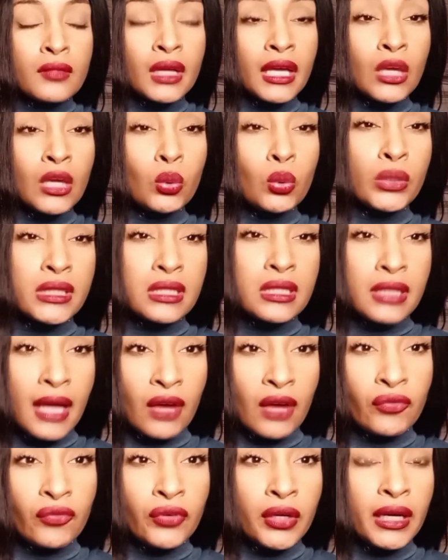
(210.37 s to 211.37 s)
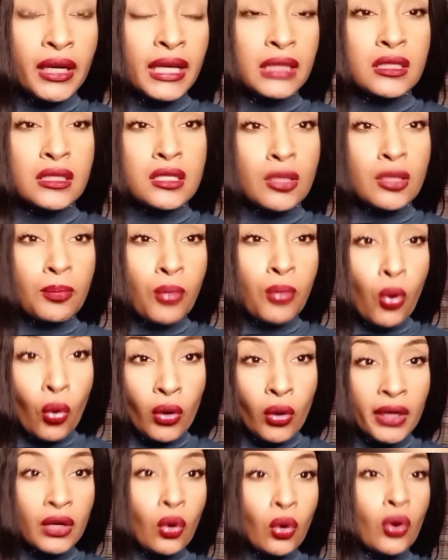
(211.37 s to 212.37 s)
he was never in
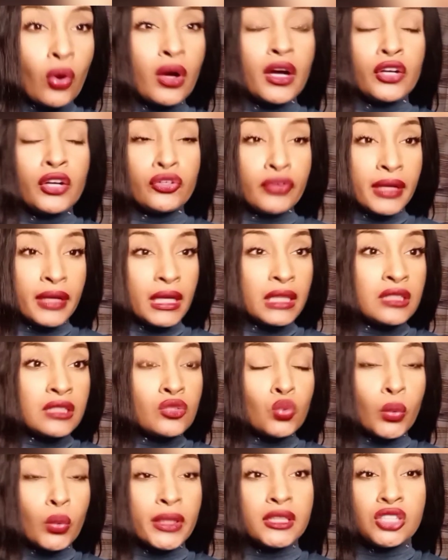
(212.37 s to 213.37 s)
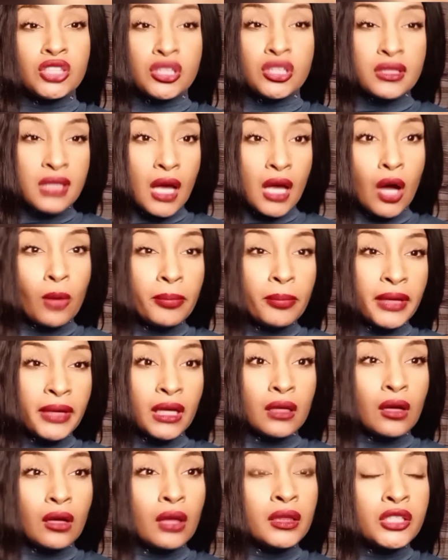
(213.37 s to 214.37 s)
support or agreement with Giselle
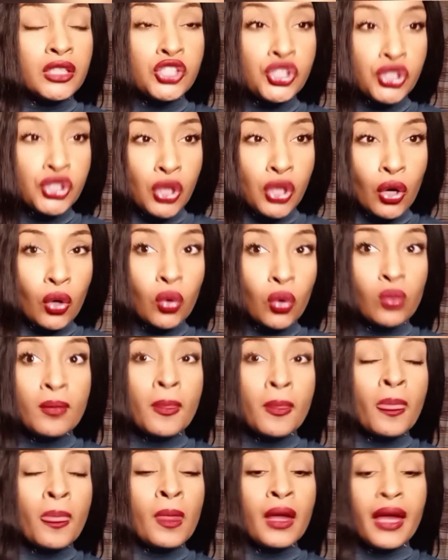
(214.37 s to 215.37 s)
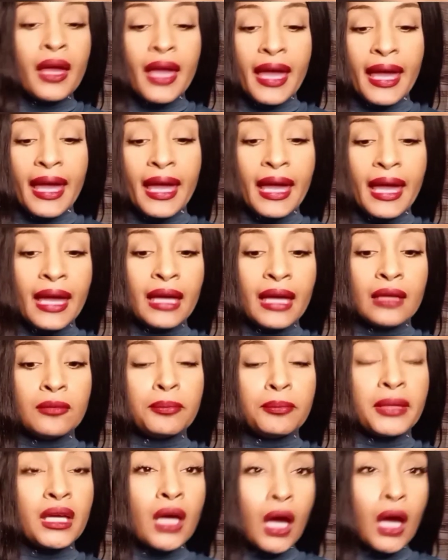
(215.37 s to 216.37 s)
being on the show. And
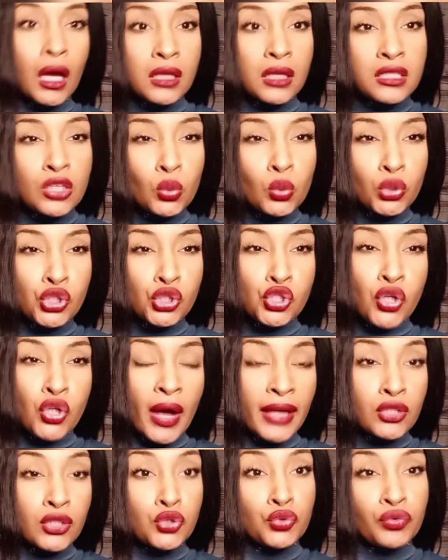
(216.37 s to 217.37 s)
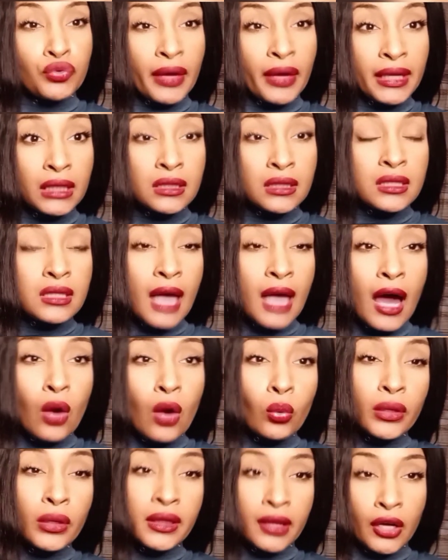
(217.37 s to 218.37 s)
because he was trying to
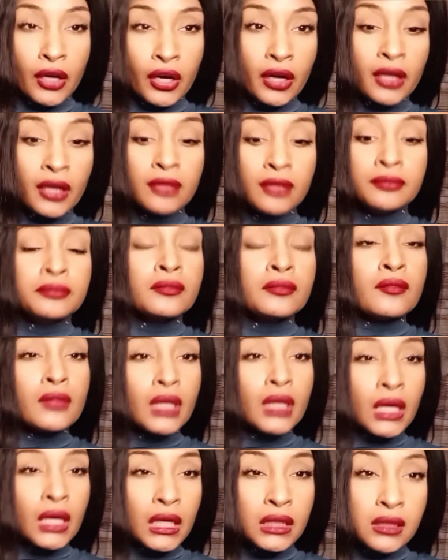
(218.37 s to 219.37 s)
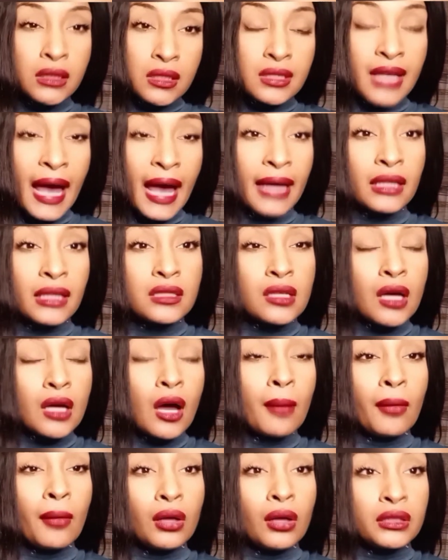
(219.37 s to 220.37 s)
reconcile with her, he decided to
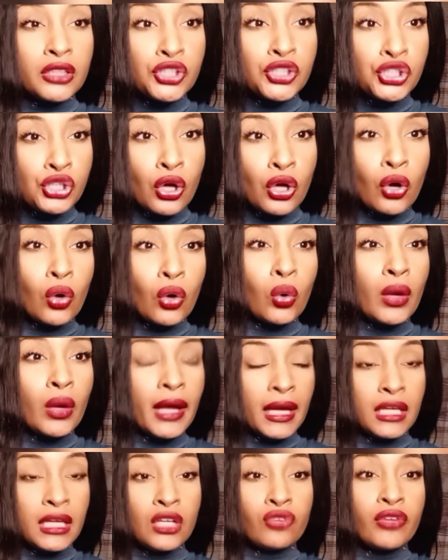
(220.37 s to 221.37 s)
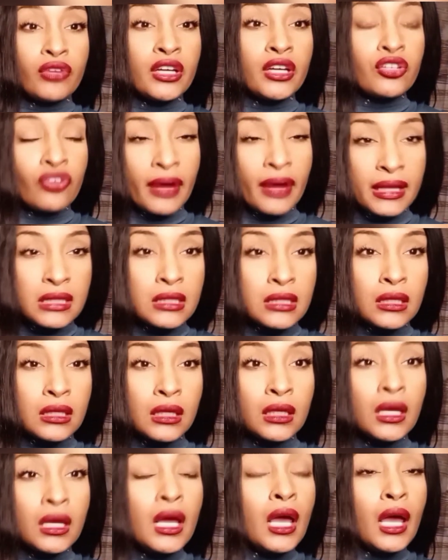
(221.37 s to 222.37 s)
come on the show, and he regrets
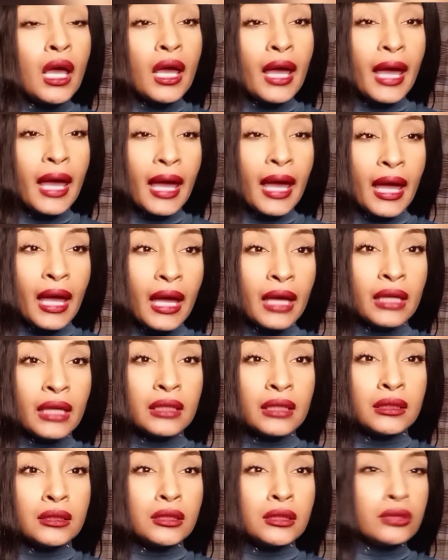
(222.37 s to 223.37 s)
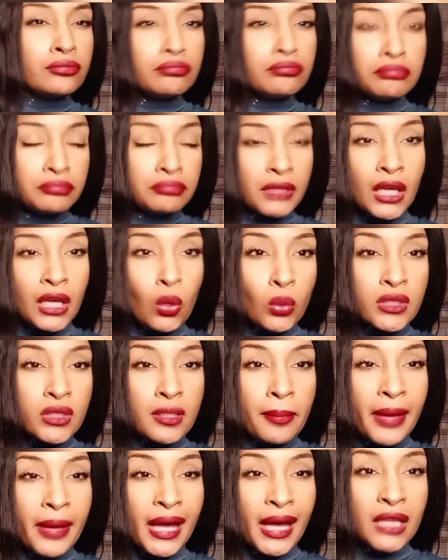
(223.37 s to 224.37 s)
it. And it was
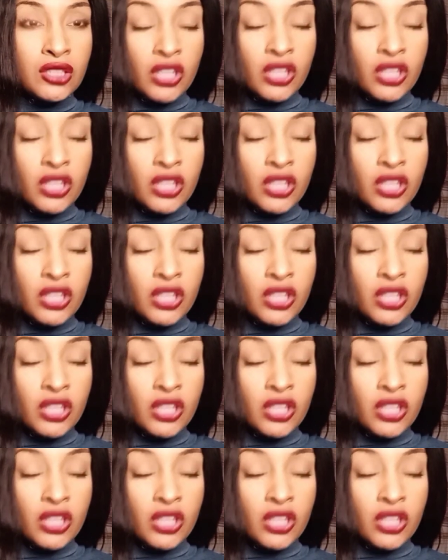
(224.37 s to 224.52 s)
a bad